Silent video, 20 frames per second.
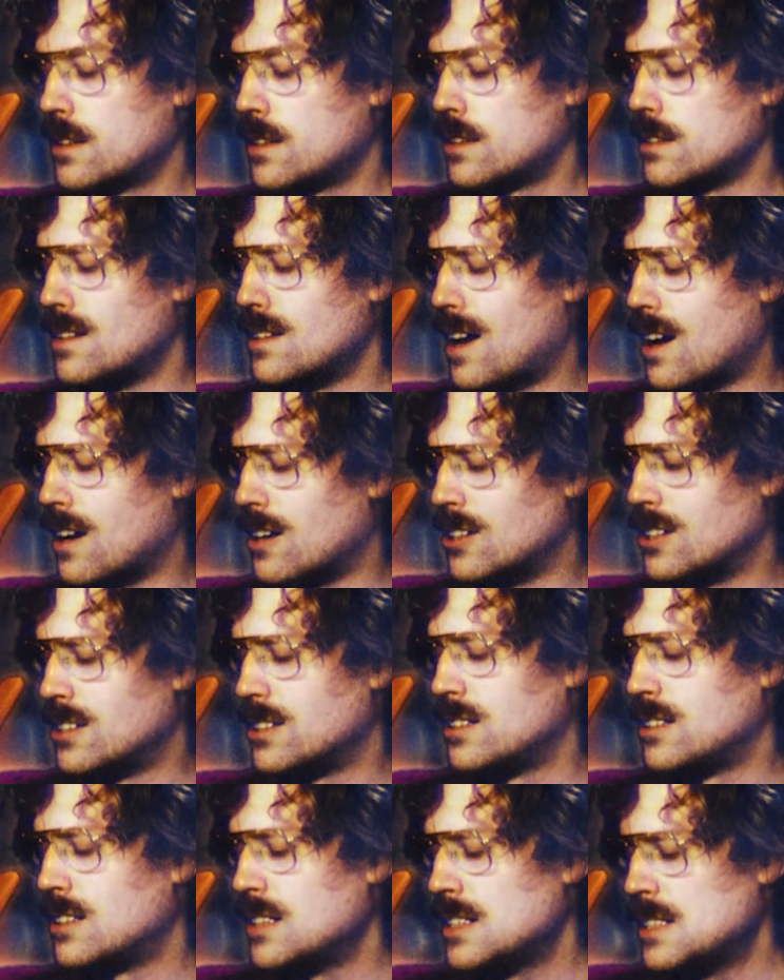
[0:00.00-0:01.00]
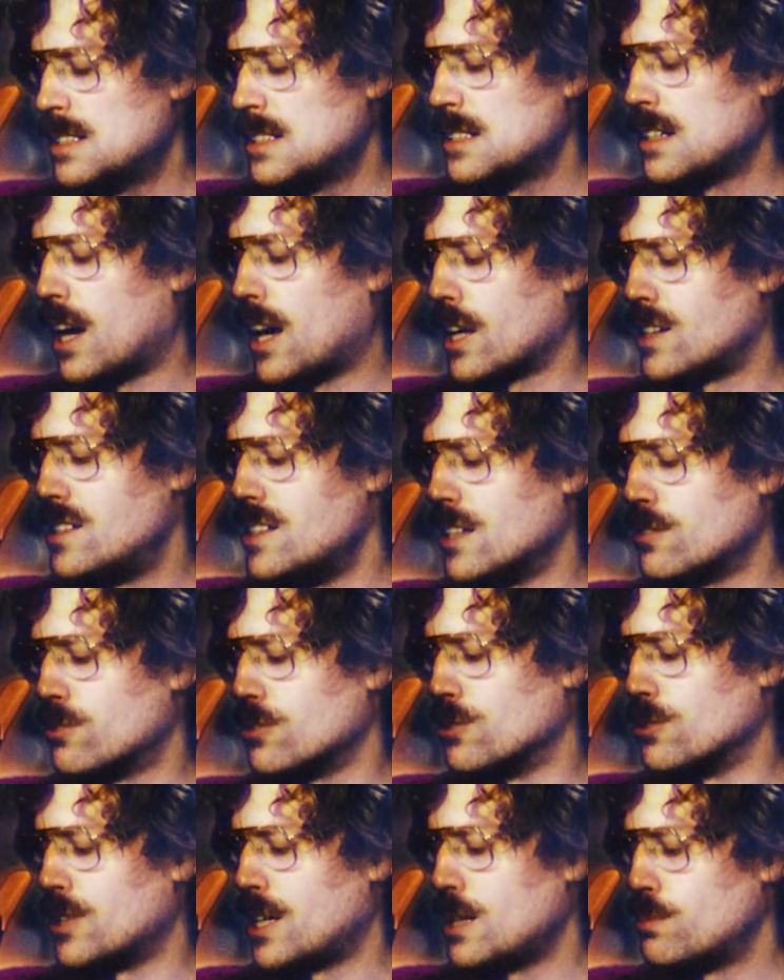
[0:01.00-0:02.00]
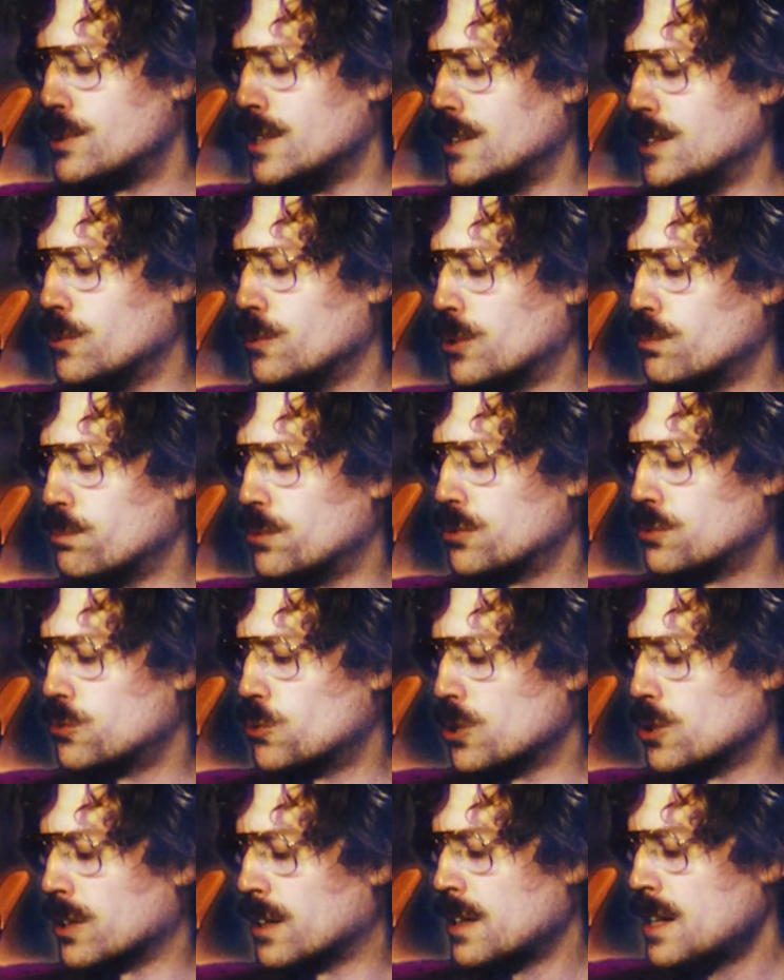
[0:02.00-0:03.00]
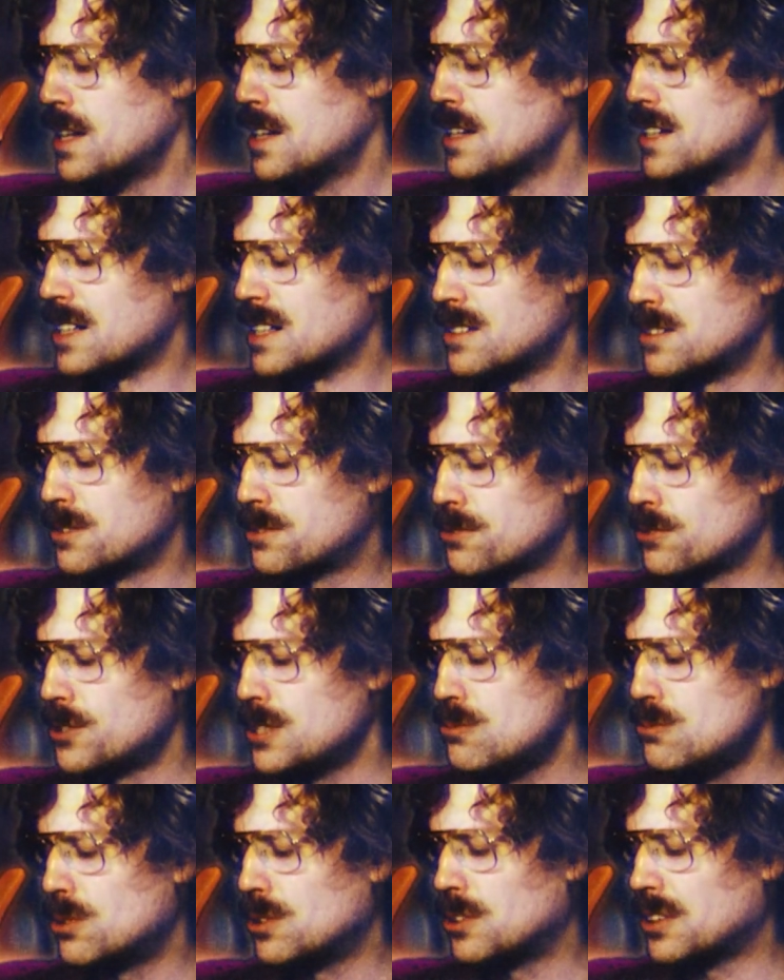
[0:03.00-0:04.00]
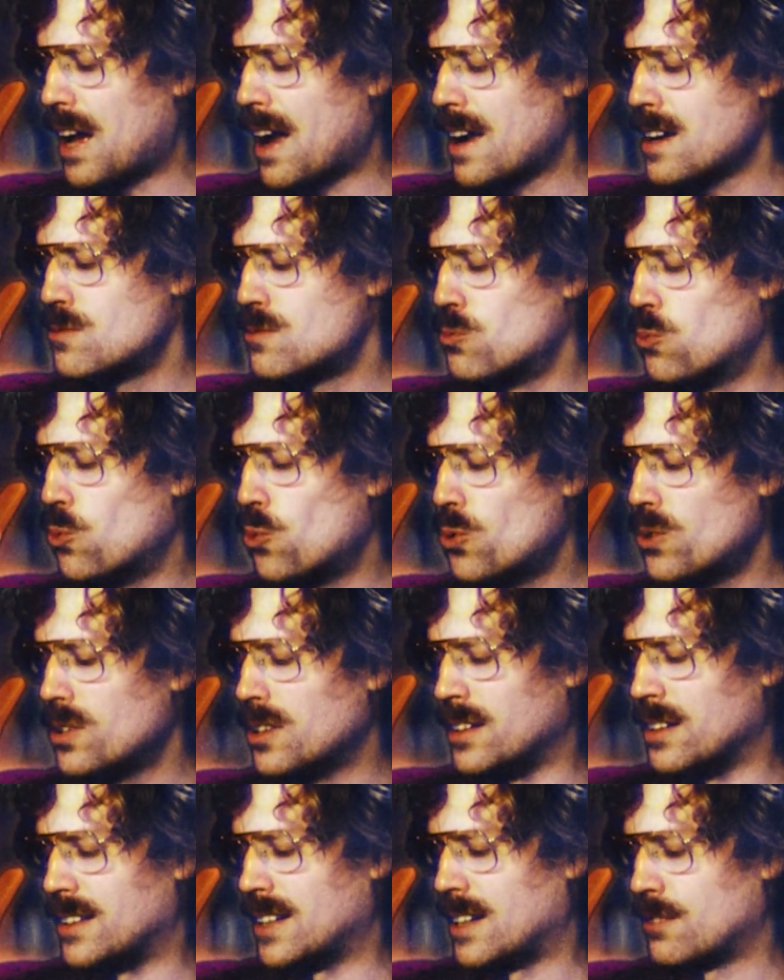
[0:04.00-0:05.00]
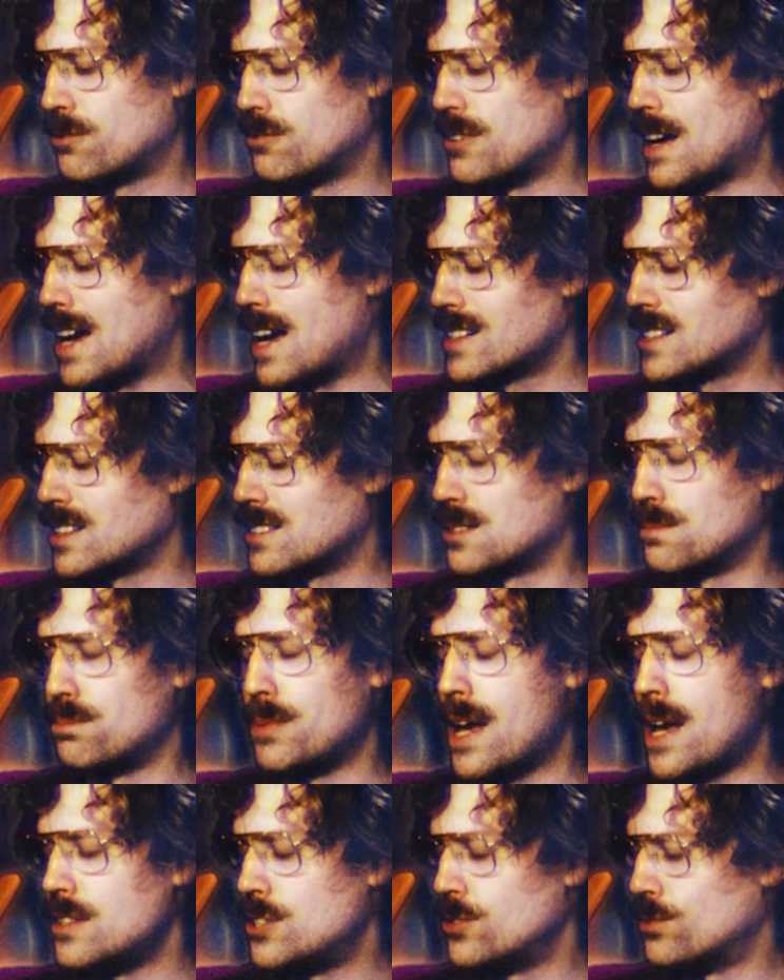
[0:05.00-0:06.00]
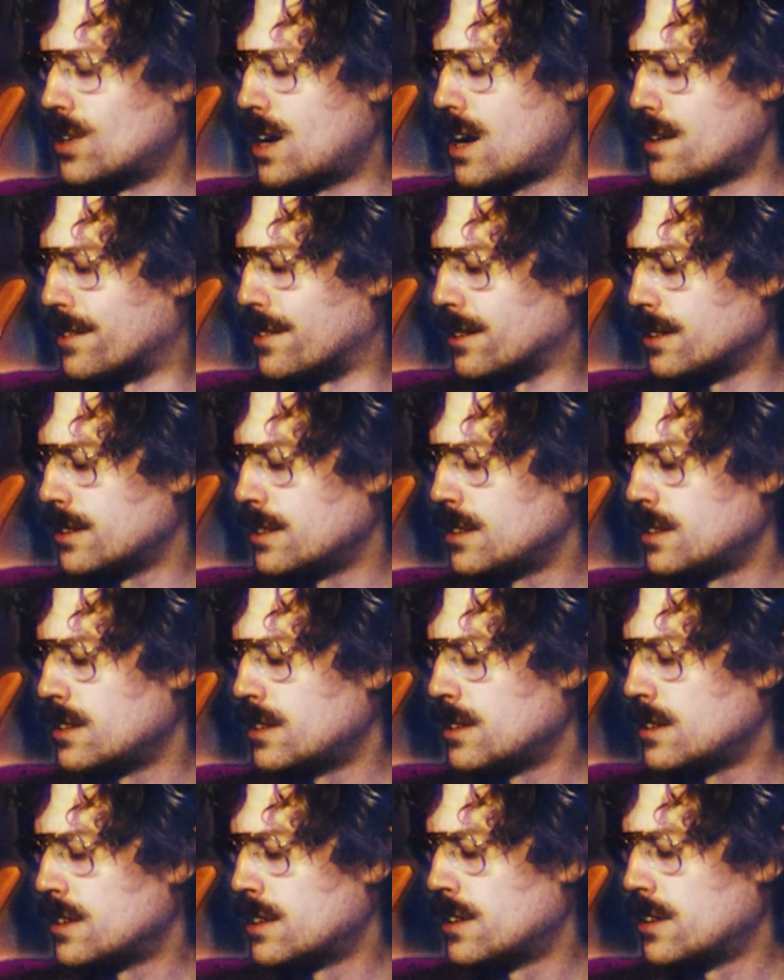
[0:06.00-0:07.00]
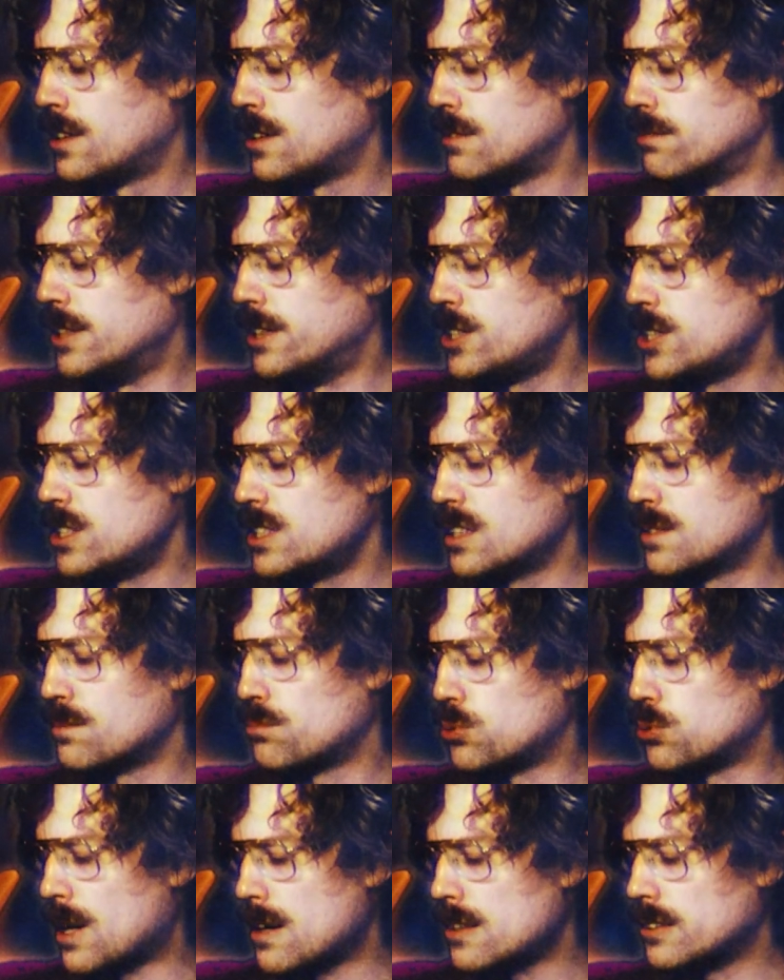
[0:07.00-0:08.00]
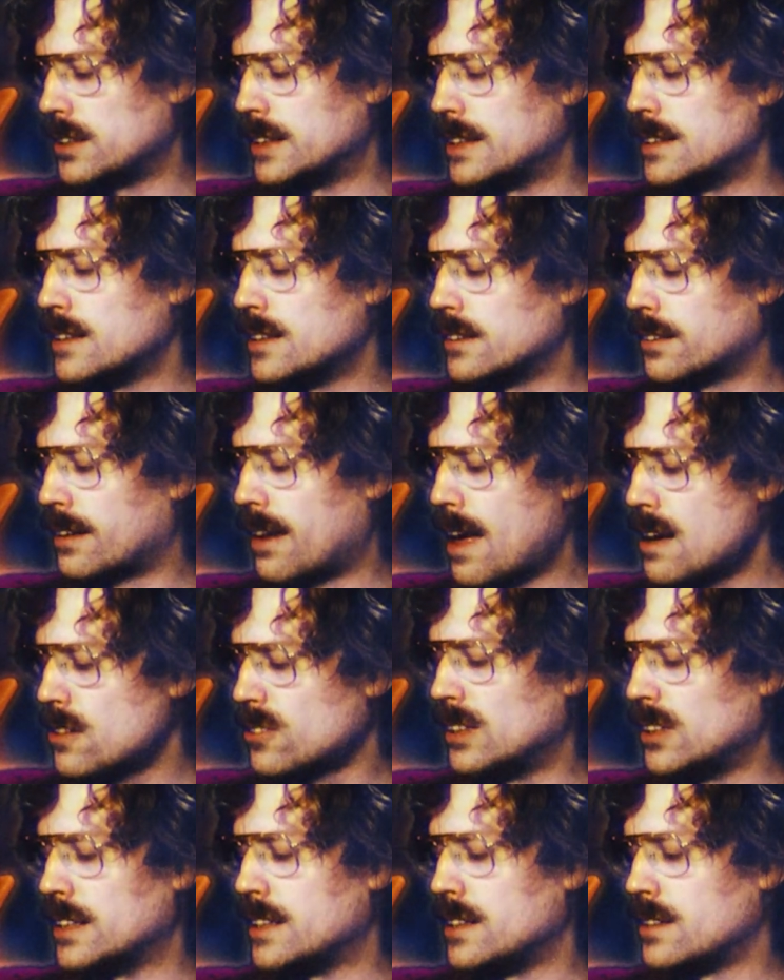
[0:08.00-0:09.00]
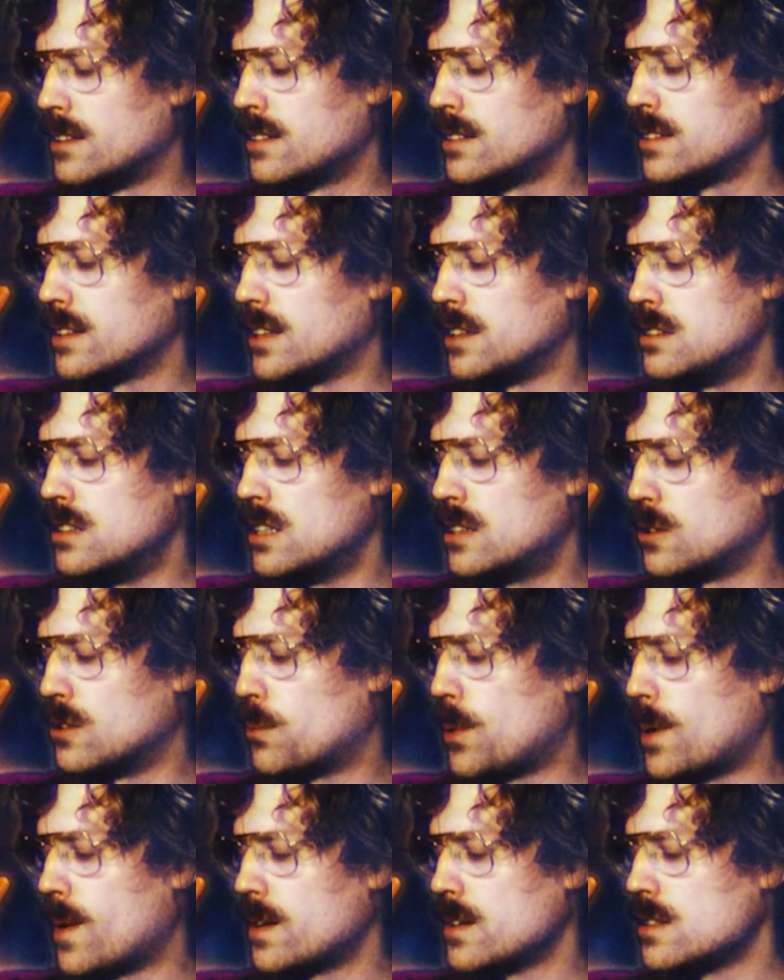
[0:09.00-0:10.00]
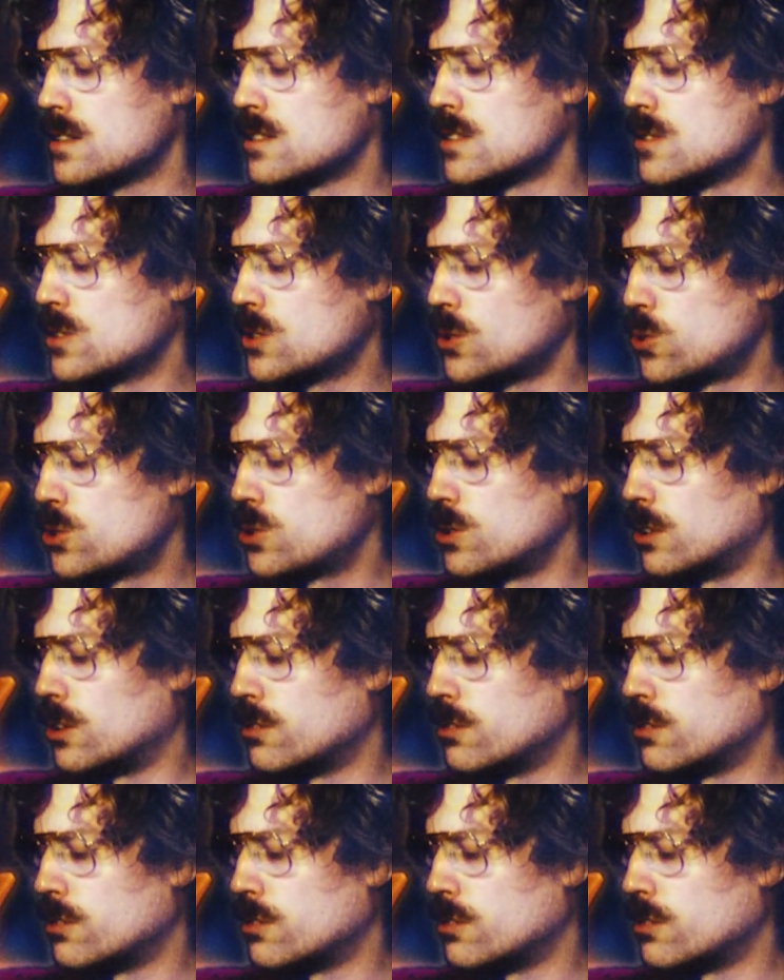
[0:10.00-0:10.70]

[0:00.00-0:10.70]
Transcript: Now, I'd never raped anyone before, and in the free world I had worn that fact as a badge of honor, mentioning it proudly and loudly at dinner parties and social